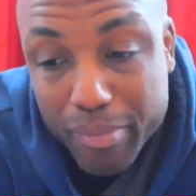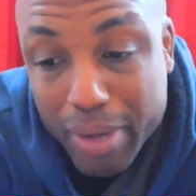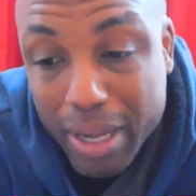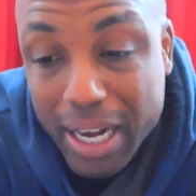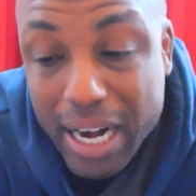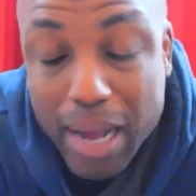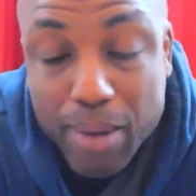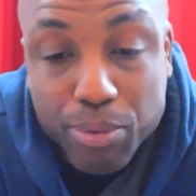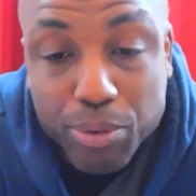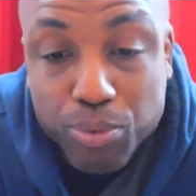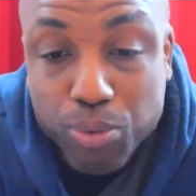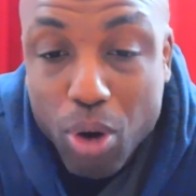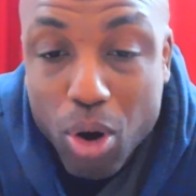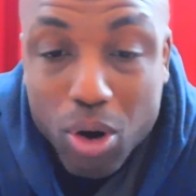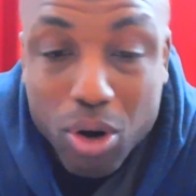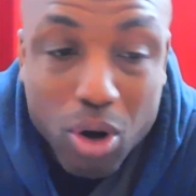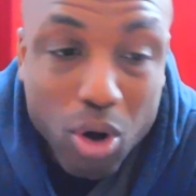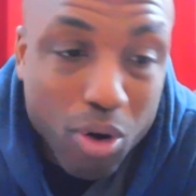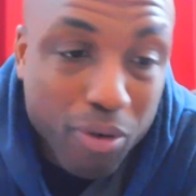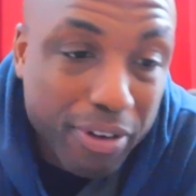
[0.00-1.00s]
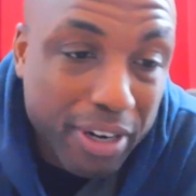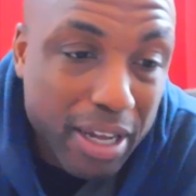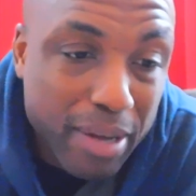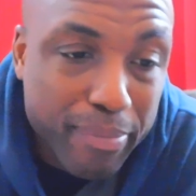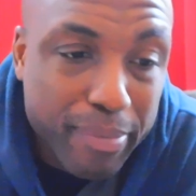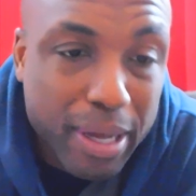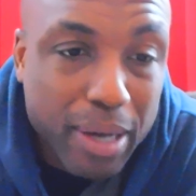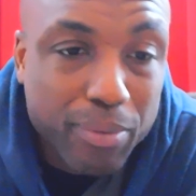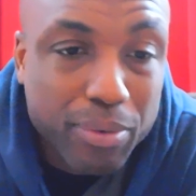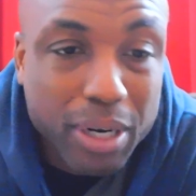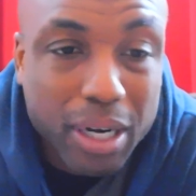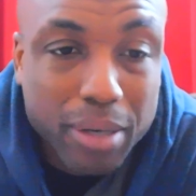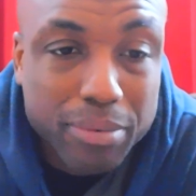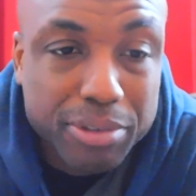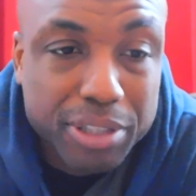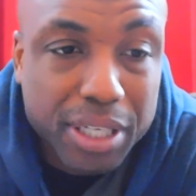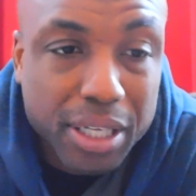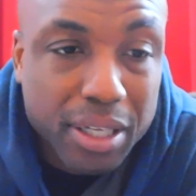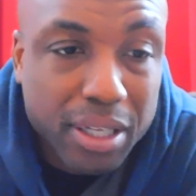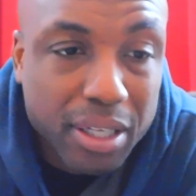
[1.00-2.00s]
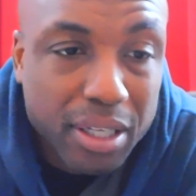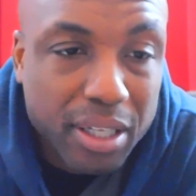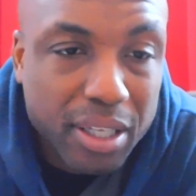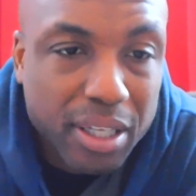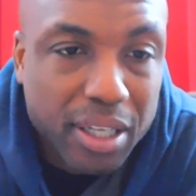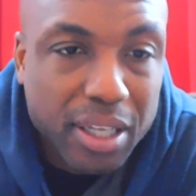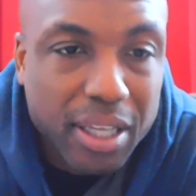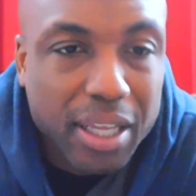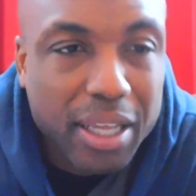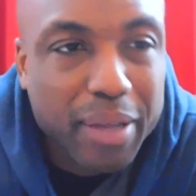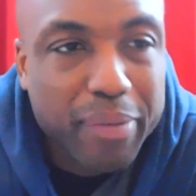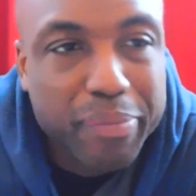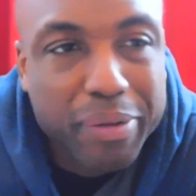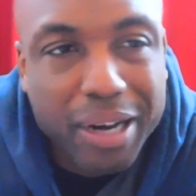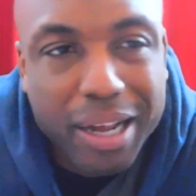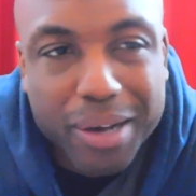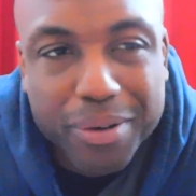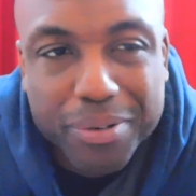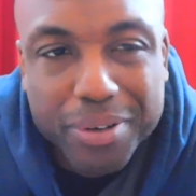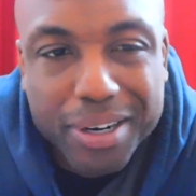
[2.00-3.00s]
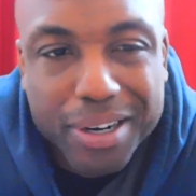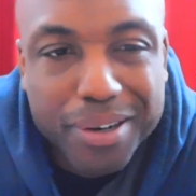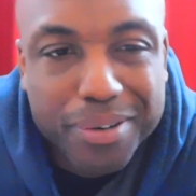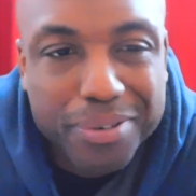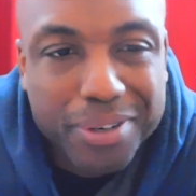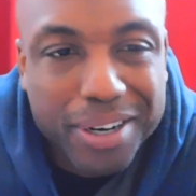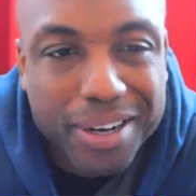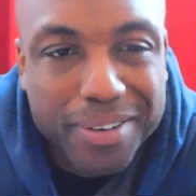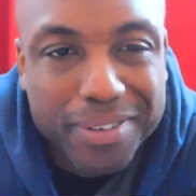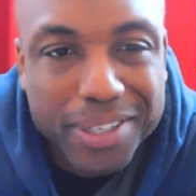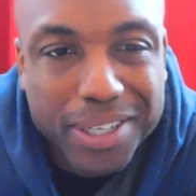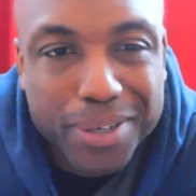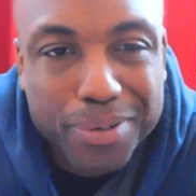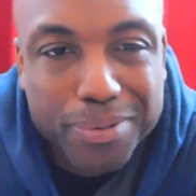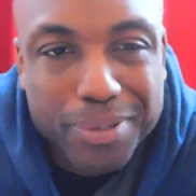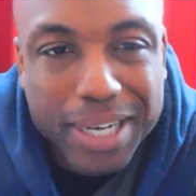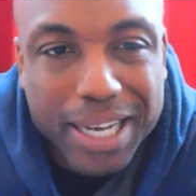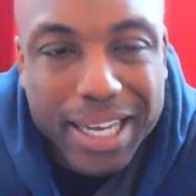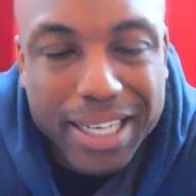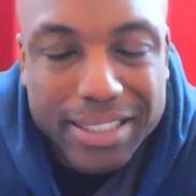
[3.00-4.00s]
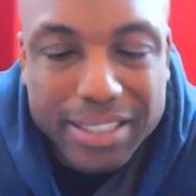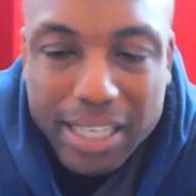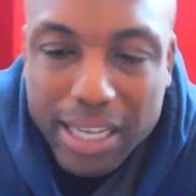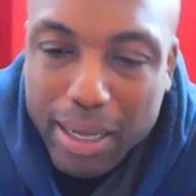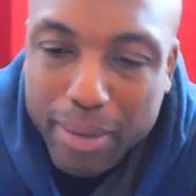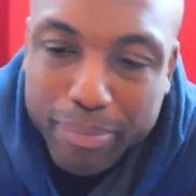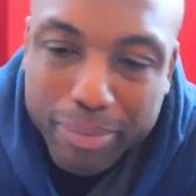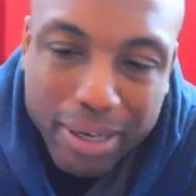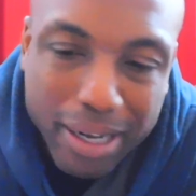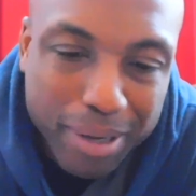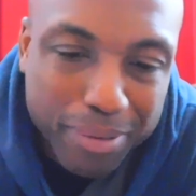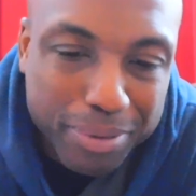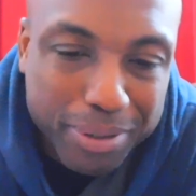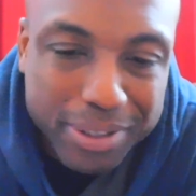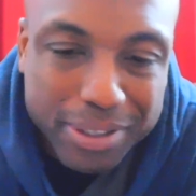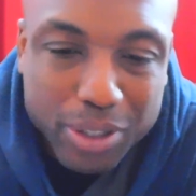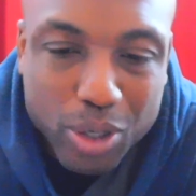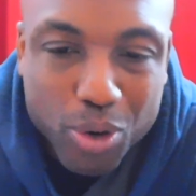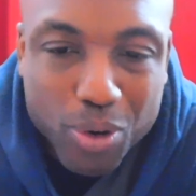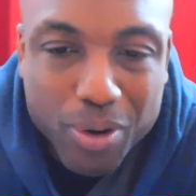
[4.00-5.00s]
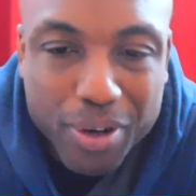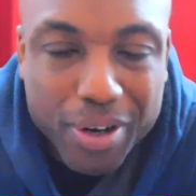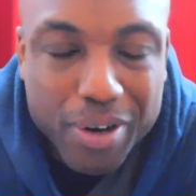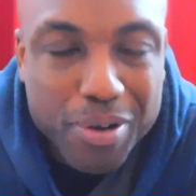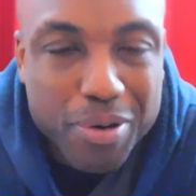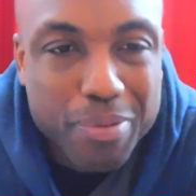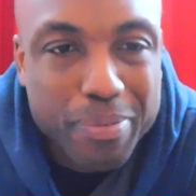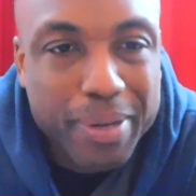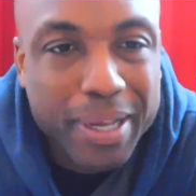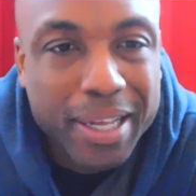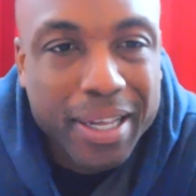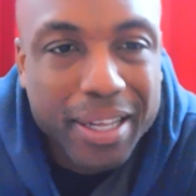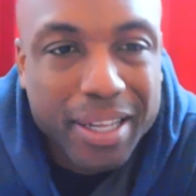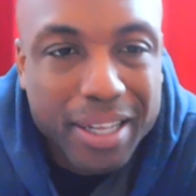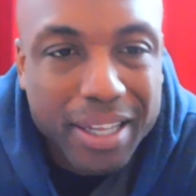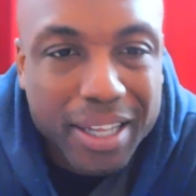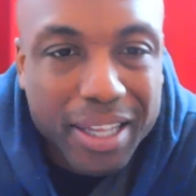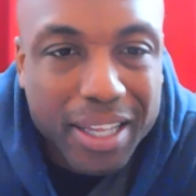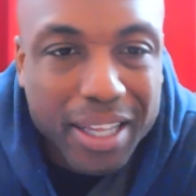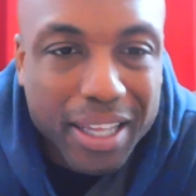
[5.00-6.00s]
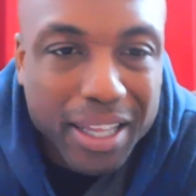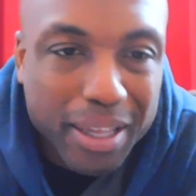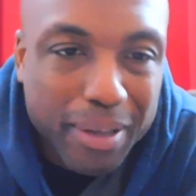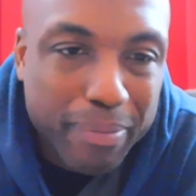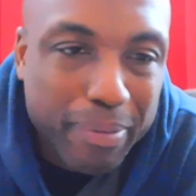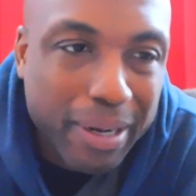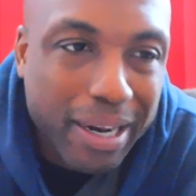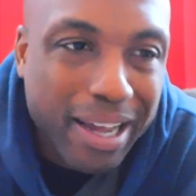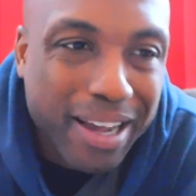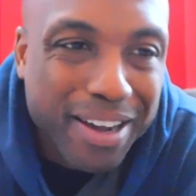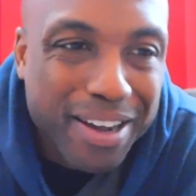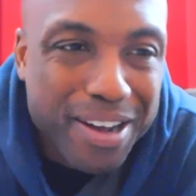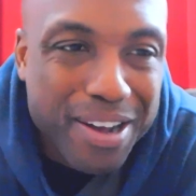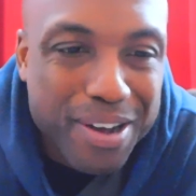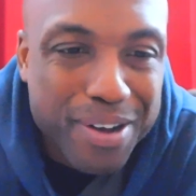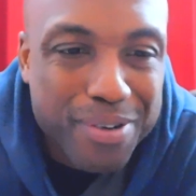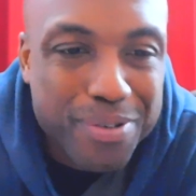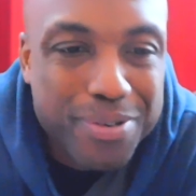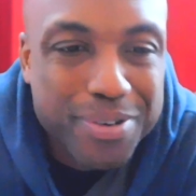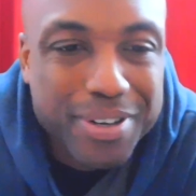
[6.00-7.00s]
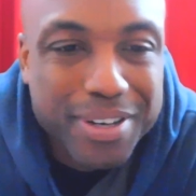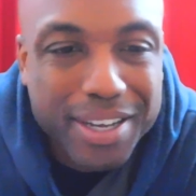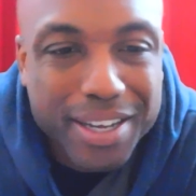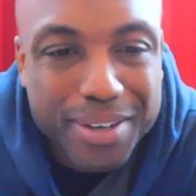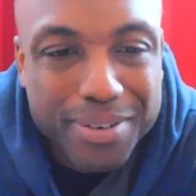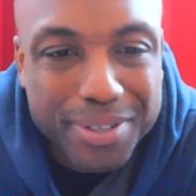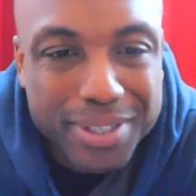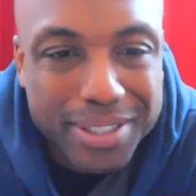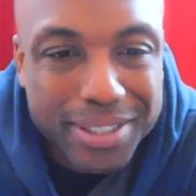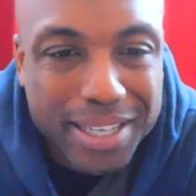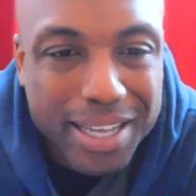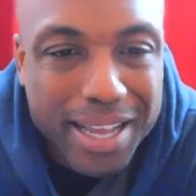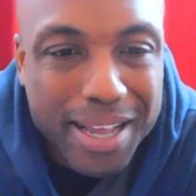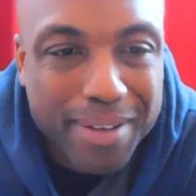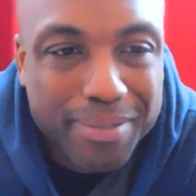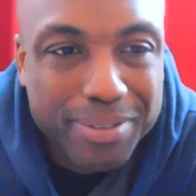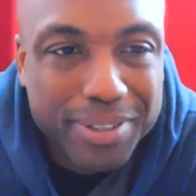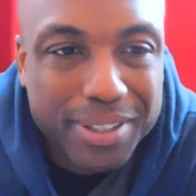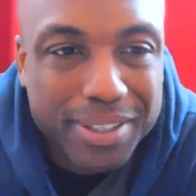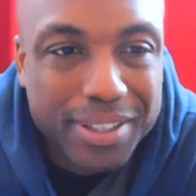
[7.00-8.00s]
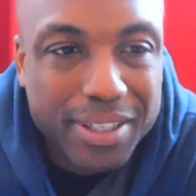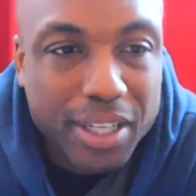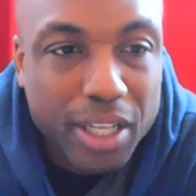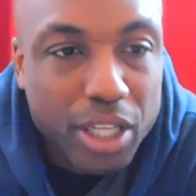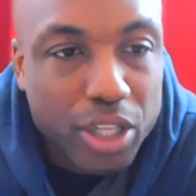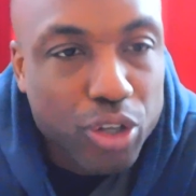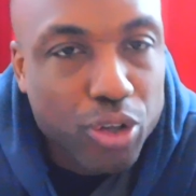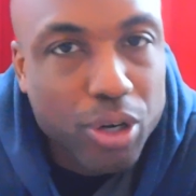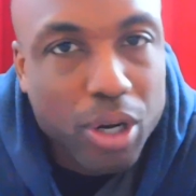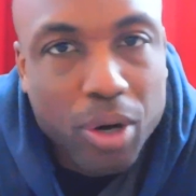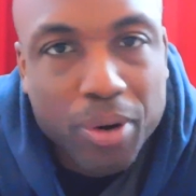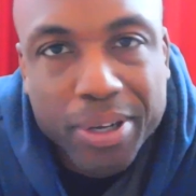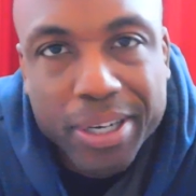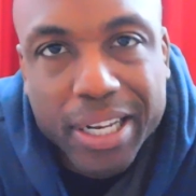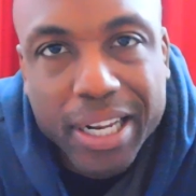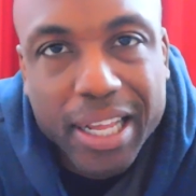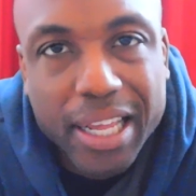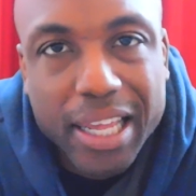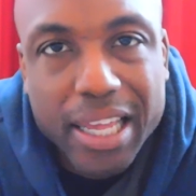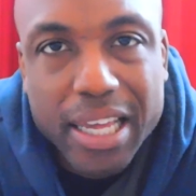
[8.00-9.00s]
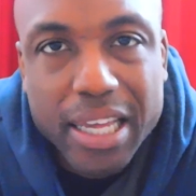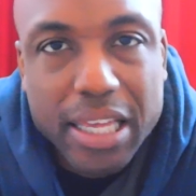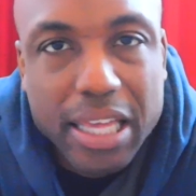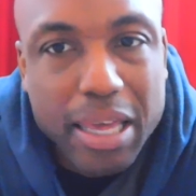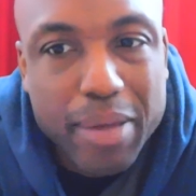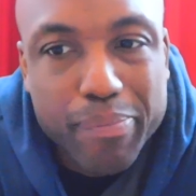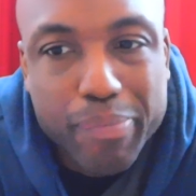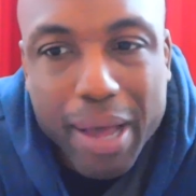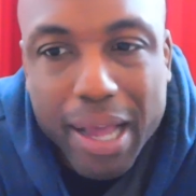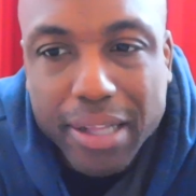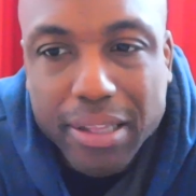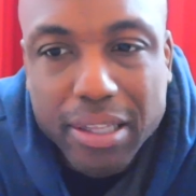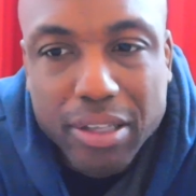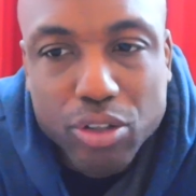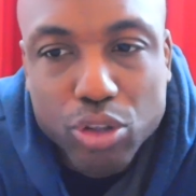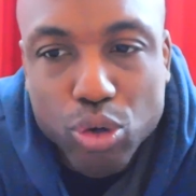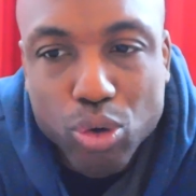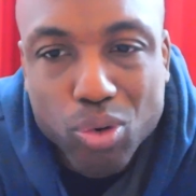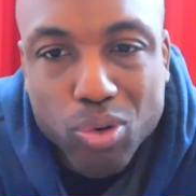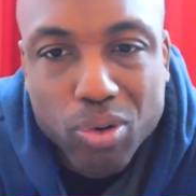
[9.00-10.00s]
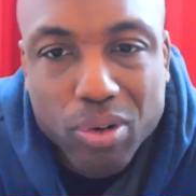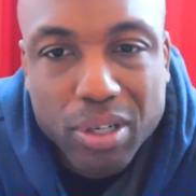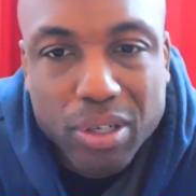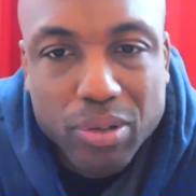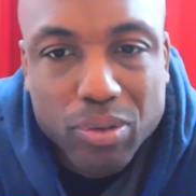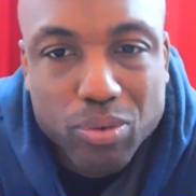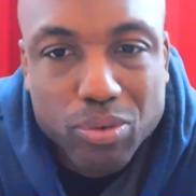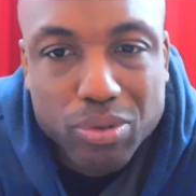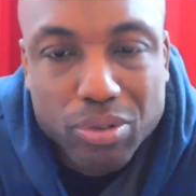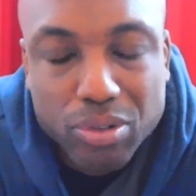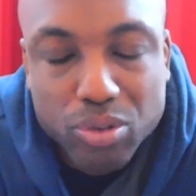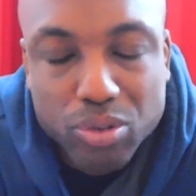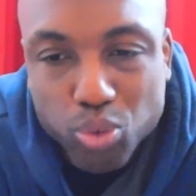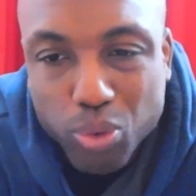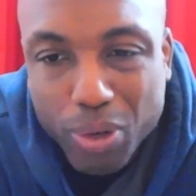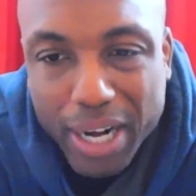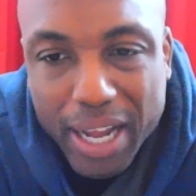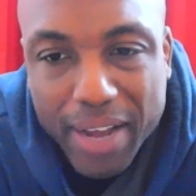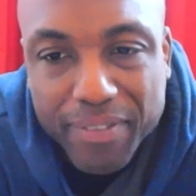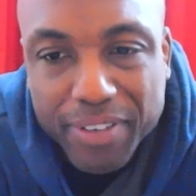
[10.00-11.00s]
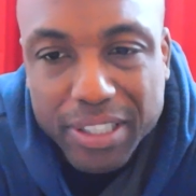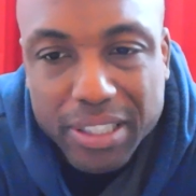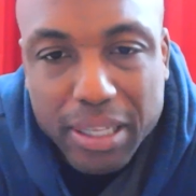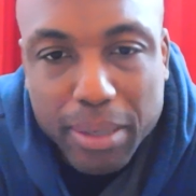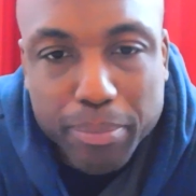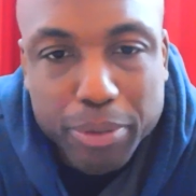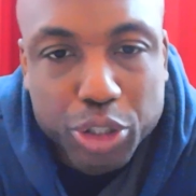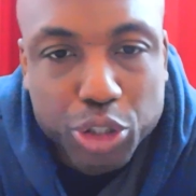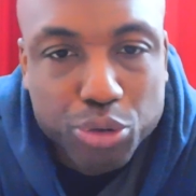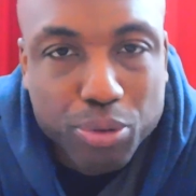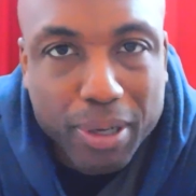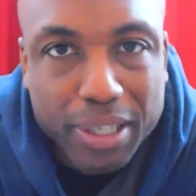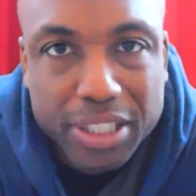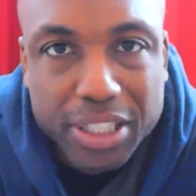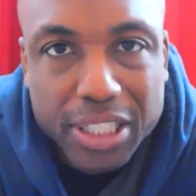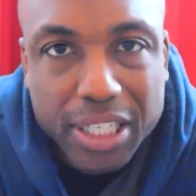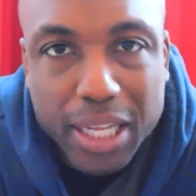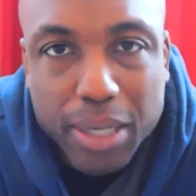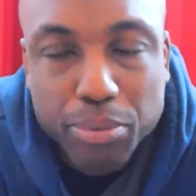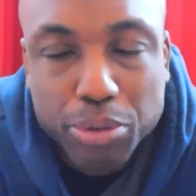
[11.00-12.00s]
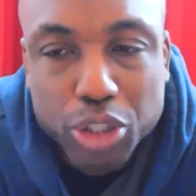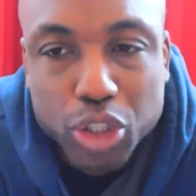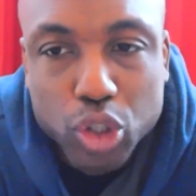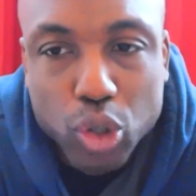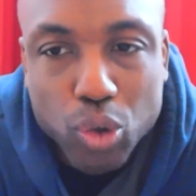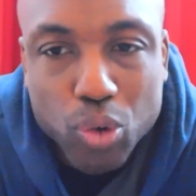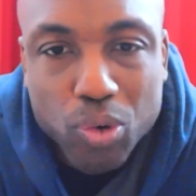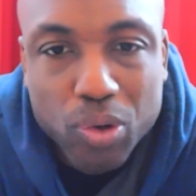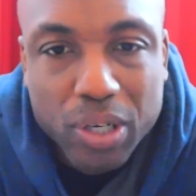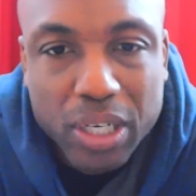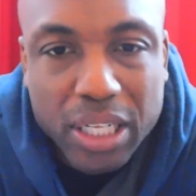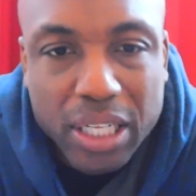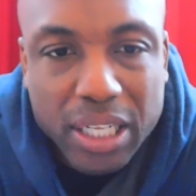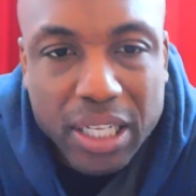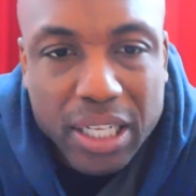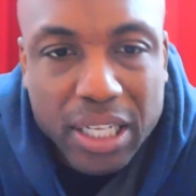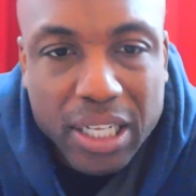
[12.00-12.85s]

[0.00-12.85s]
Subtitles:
man, I would walk over there, man. What up, G? He'd be like, what up, Lil Wax? I'd be like, what's going on, man? He'd be like, oh, okay, what's happening? You know, and then he'd get back to doing whatever demonstration he was doing.